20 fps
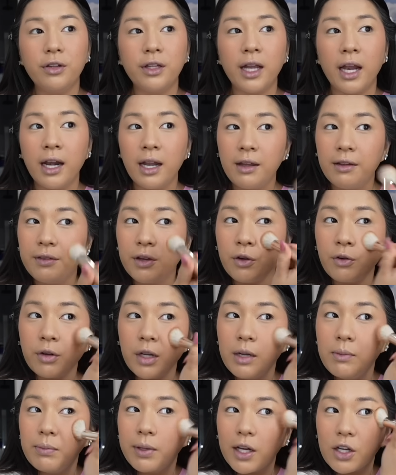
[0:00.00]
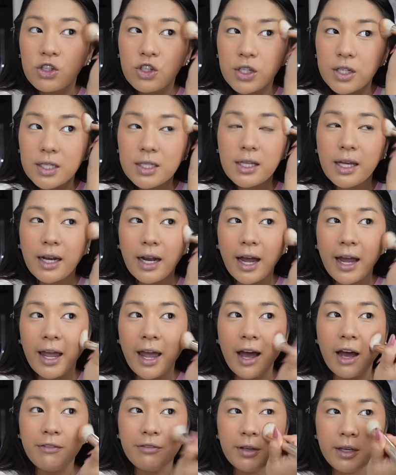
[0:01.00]
than any of the cream blush blushes that I
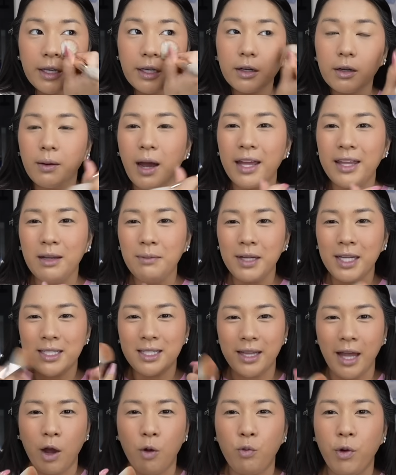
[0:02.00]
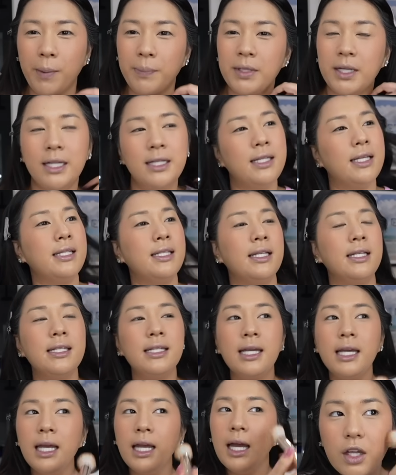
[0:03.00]
have here. I think because of that whipped
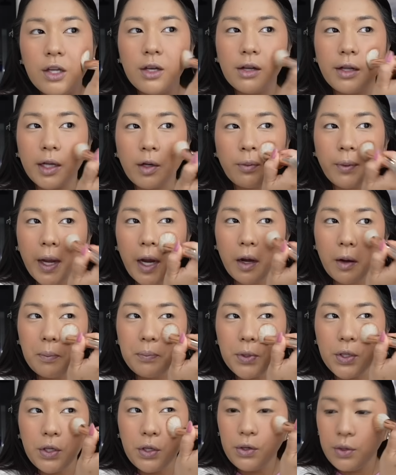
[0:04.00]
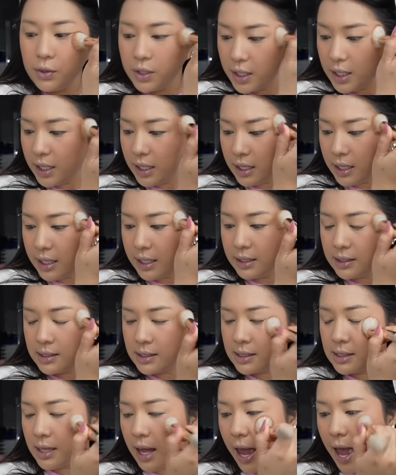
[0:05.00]
consistency, you know, like Rare Beauty,
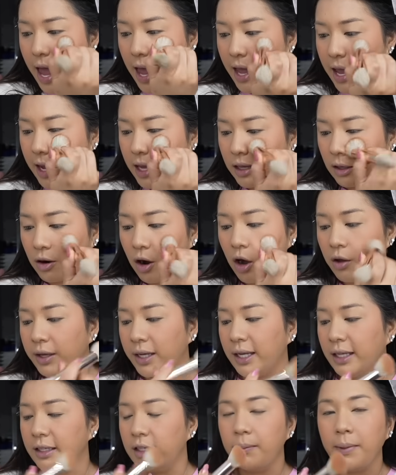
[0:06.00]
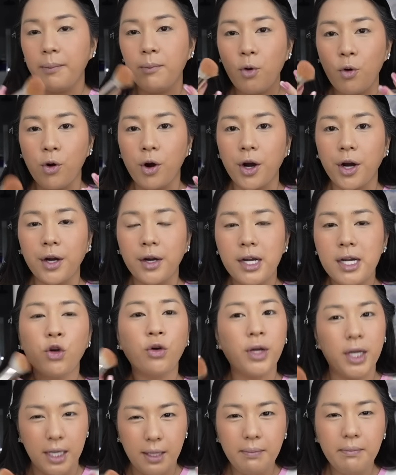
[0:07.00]
Say, they're all like a little bit more
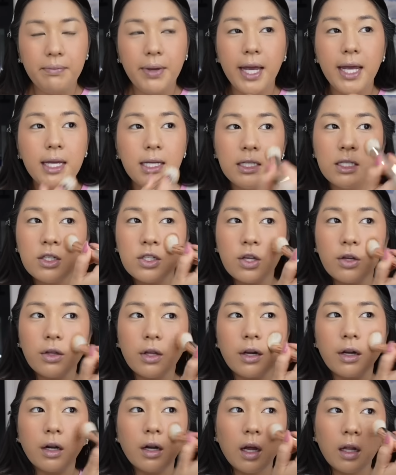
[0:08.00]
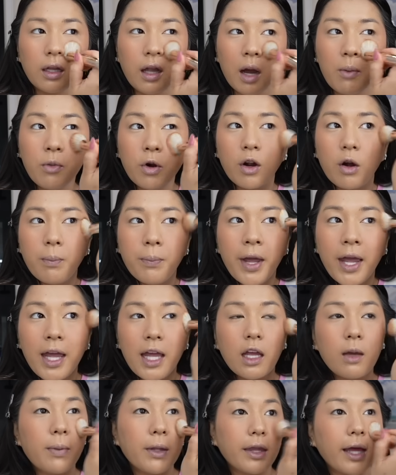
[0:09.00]
cream based, so they're a lot more
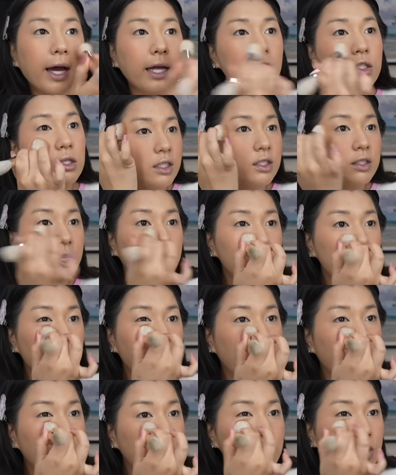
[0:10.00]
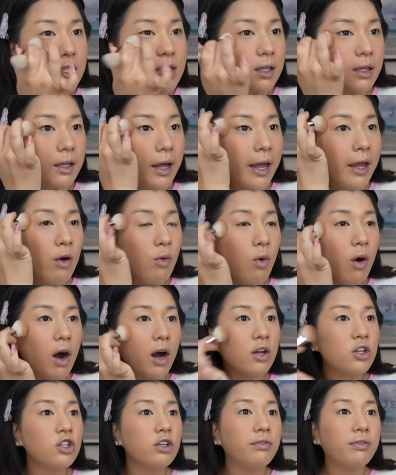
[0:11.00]
opaque, but that's such a pretty just light
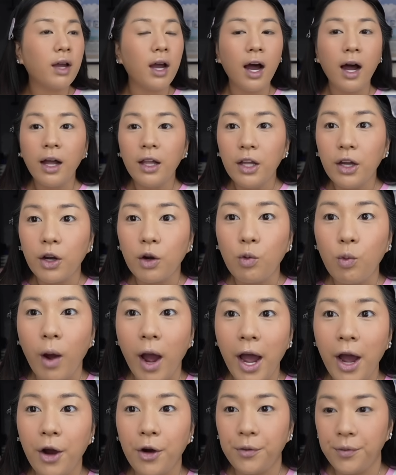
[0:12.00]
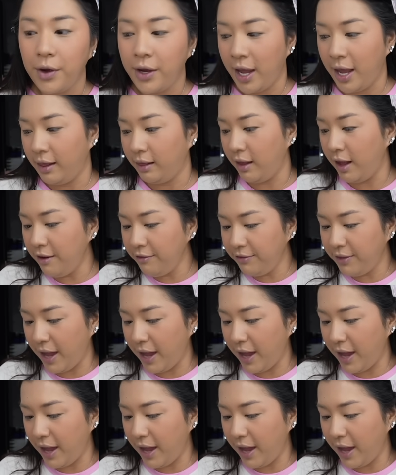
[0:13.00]
wash of color. Wow. Okay, love